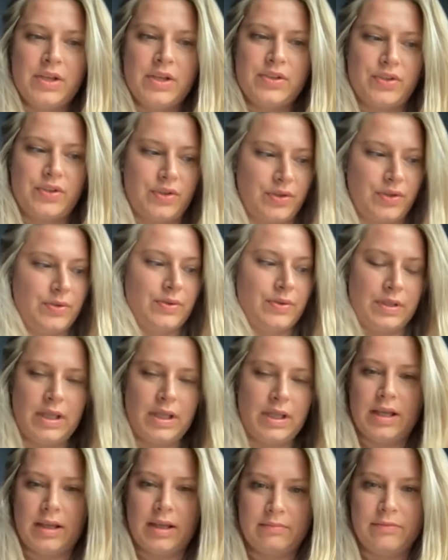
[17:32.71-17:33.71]
So
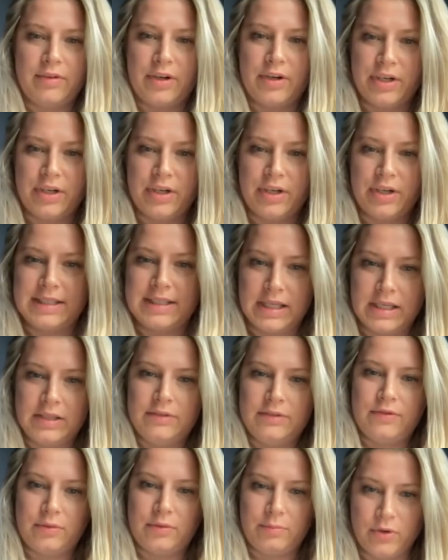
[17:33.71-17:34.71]
yeah, I'm very
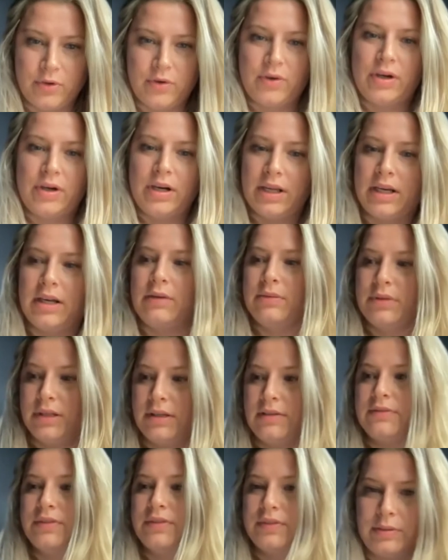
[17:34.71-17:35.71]
excited for more, and I would
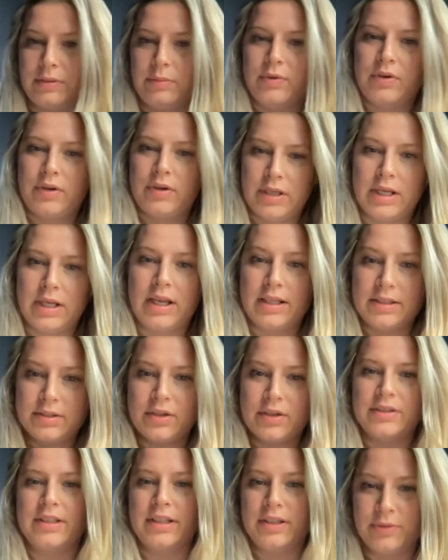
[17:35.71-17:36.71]
love to see more. And I
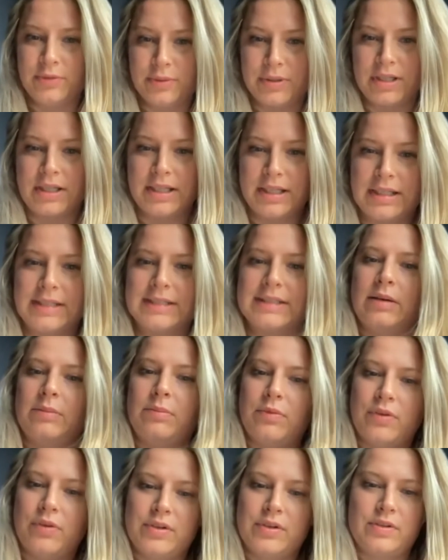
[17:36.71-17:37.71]
saw that you were adding some
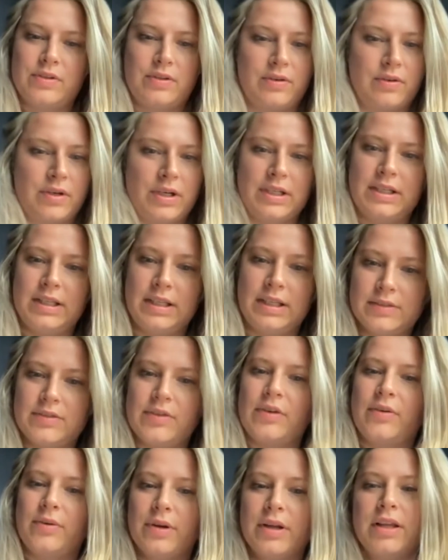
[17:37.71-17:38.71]
more already,
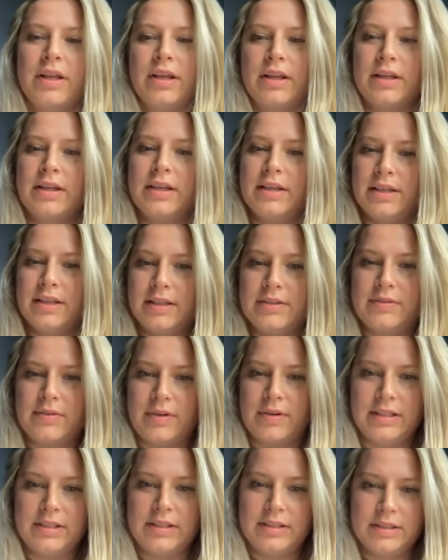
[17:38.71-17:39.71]
so it's
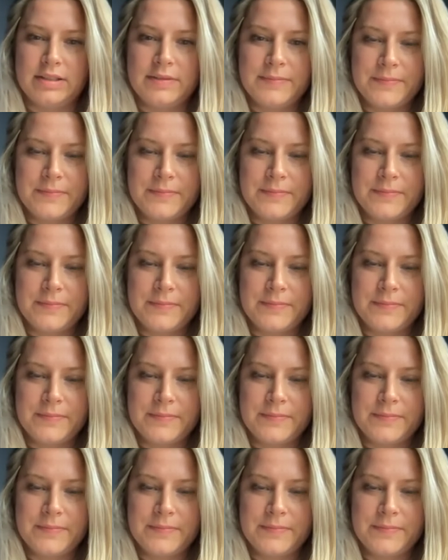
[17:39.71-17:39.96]
great.